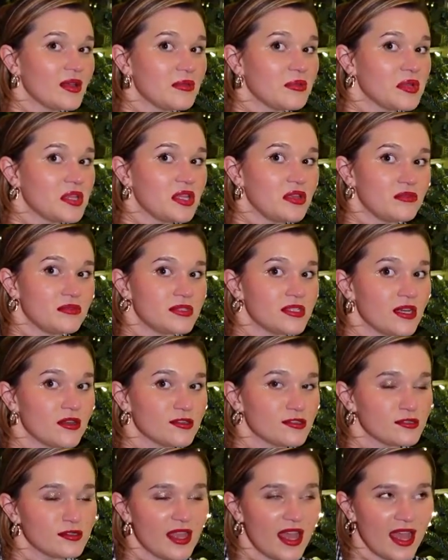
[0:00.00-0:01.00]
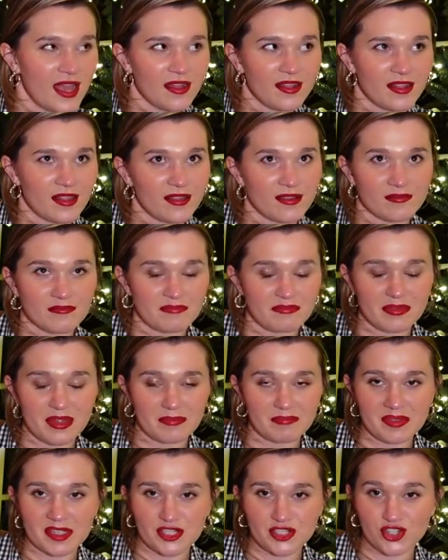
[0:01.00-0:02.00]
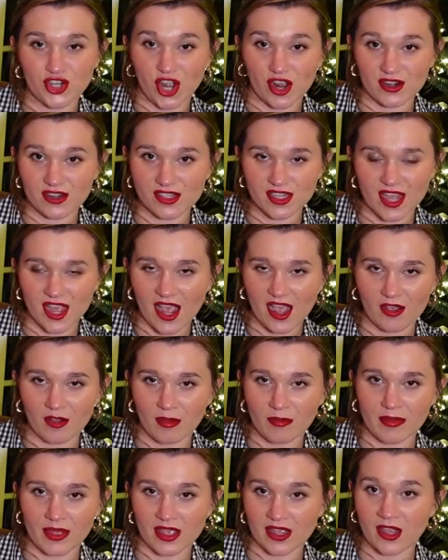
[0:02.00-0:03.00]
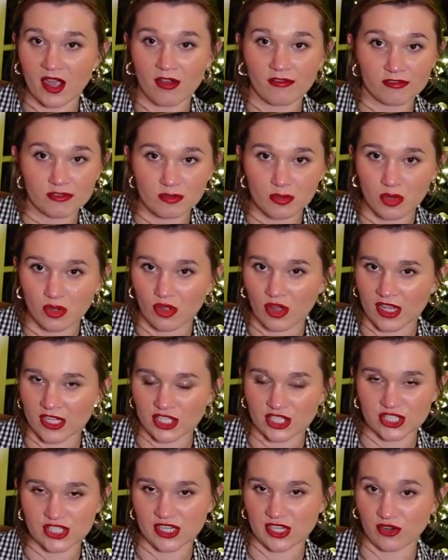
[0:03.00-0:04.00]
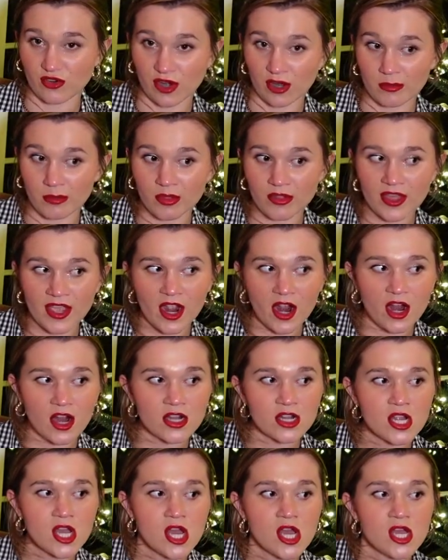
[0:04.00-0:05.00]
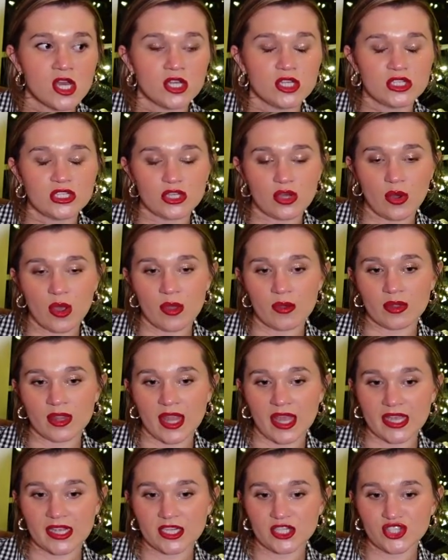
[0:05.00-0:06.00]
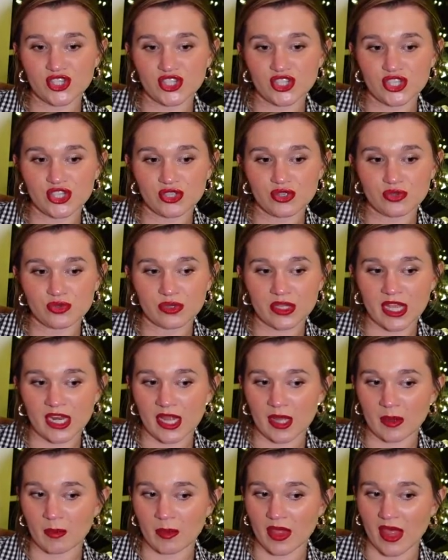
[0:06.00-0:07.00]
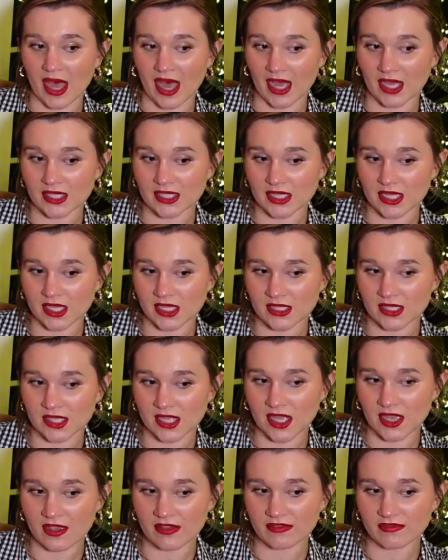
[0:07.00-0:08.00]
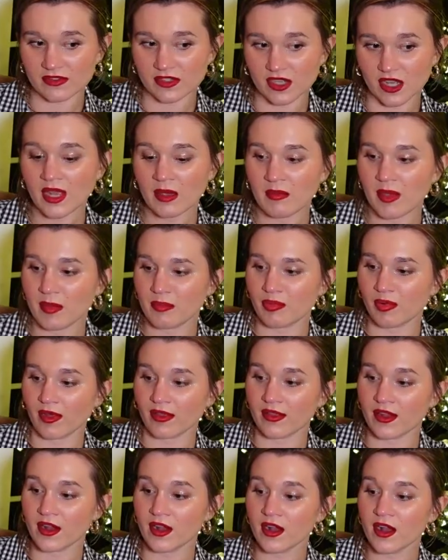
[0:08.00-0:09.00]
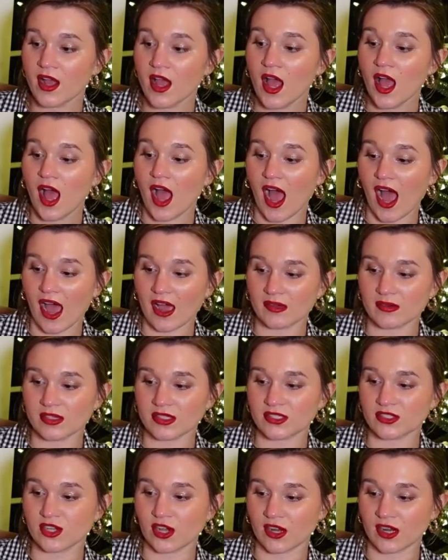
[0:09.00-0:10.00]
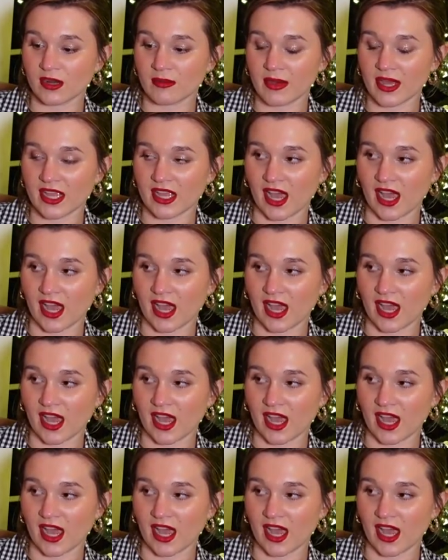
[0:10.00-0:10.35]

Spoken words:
he would use those and be shocked at how comfortable and just incredible they are. So I would like to get him that as a gift. My brother, I was talking to my